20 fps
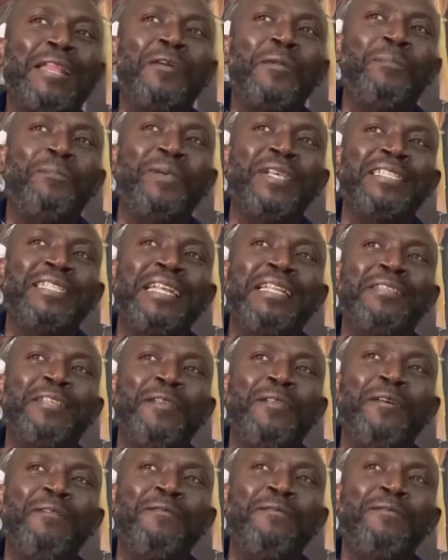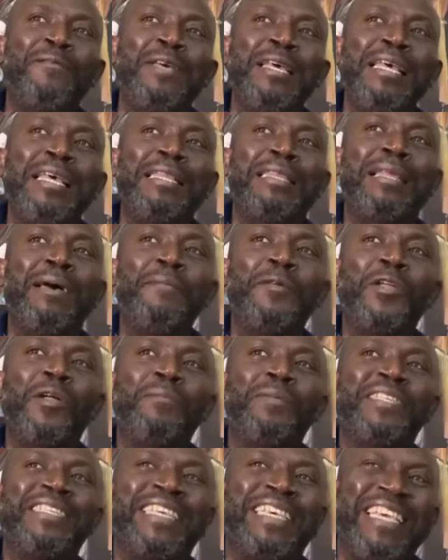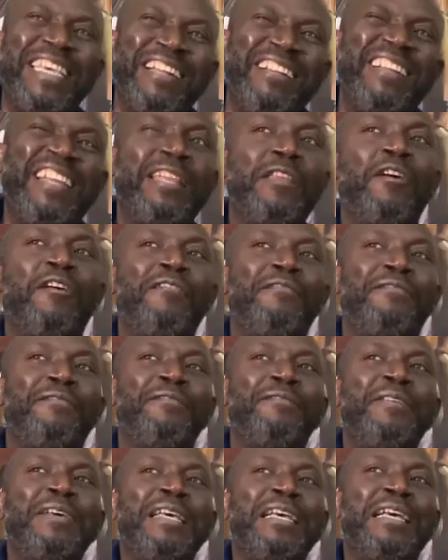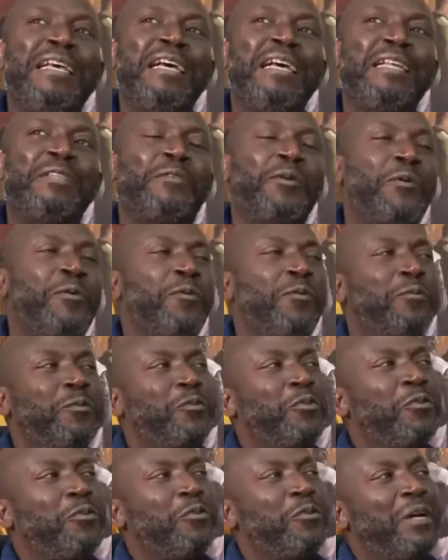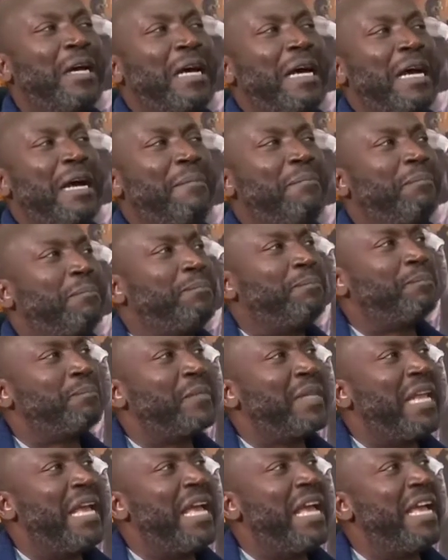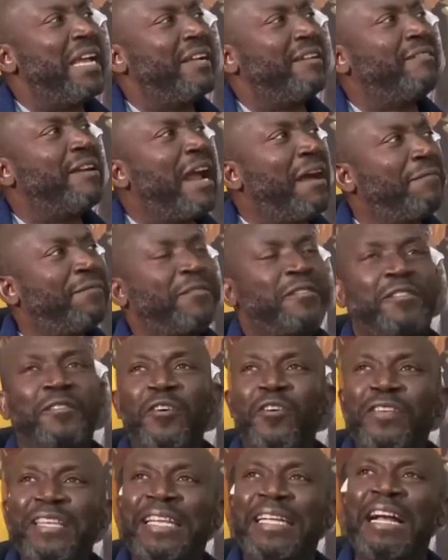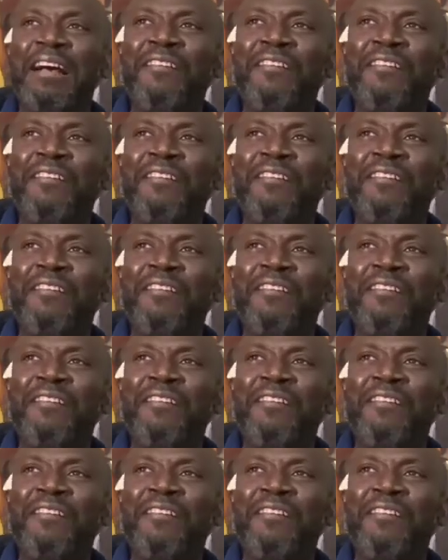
are not patient enough, that may not be skilled enough to engraft on the